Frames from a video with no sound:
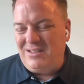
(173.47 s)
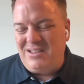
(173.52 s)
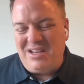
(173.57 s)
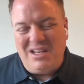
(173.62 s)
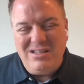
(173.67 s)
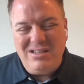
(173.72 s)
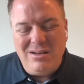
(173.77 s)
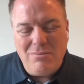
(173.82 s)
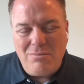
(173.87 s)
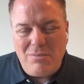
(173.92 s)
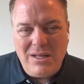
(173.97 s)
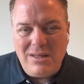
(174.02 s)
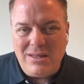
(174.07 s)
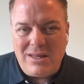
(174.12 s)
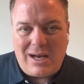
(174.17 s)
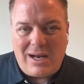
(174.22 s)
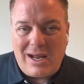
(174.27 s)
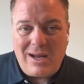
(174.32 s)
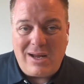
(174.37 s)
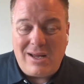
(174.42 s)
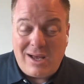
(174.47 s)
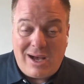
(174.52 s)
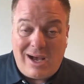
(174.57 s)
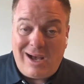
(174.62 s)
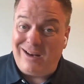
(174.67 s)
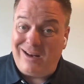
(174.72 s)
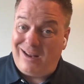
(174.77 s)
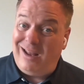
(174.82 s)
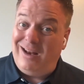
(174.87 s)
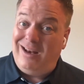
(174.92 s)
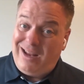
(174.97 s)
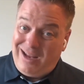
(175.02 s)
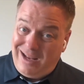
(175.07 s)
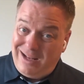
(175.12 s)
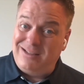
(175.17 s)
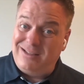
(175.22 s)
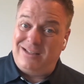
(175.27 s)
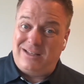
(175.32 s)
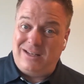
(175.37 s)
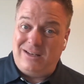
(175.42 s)
doesn't mean that I got an
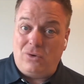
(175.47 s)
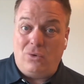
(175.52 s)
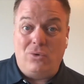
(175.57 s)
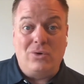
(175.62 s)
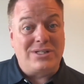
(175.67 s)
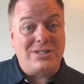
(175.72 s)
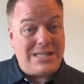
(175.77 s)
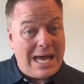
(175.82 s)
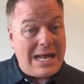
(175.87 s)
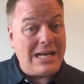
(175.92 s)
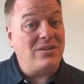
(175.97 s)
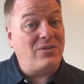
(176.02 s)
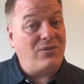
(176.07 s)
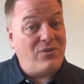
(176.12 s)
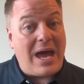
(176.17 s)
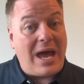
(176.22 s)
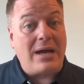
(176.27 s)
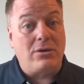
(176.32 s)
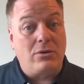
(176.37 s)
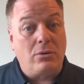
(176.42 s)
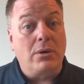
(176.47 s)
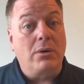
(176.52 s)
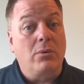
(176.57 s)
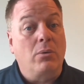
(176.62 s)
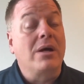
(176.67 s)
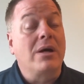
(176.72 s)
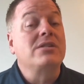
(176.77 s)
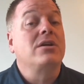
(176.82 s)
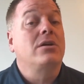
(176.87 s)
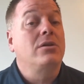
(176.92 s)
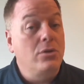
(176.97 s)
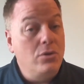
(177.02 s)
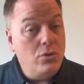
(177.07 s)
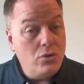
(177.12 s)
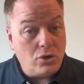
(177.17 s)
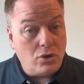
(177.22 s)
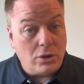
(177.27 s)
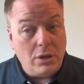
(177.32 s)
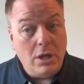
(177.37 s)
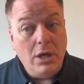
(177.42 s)
instant or satisfactory
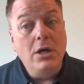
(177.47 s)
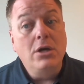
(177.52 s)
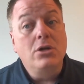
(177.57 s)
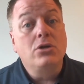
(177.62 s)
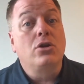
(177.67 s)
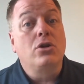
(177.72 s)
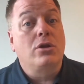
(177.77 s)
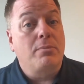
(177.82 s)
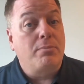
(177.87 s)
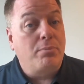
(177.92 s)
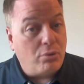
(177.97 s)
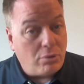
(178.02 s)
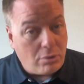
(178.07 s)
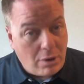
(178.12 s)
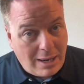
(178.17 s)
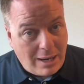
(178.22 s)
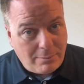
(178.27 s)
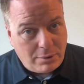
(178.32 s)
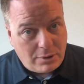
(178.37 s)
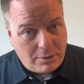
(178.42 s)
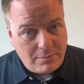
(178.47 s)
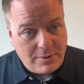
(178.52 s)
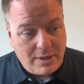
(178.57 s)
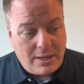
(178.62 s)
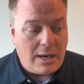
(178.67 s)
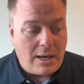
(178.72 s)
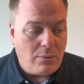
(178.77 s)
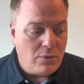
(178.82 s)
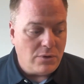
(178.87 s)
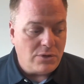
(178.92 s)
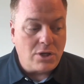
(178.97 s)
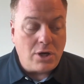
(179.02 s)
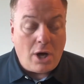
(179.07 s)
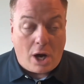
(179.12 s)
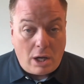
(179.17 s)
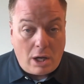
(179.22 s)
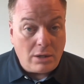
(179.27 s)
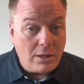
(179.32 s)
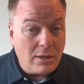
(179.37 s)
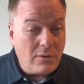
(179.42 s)
resolution to the problem that I was
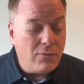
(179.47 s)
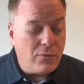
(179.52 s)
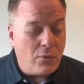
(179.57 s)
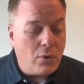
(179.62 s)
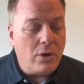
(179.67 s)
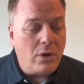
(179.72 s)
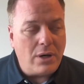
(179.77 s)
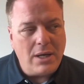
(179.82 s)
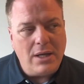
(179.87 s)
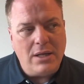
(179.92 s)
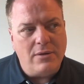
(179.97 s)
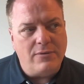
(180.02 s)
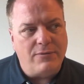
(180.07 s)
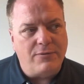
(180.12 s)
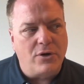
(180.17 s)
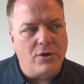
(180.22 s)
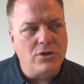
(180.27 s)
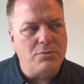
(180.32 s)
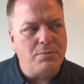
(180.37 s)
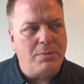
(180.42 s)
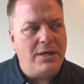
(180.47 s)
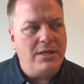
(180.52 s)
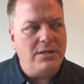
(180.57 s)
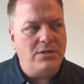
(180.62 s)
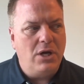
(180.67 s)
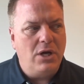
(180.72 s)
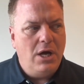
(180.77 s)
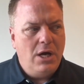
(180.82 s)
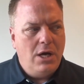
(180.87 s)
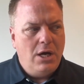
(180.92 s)
calling for in the first place.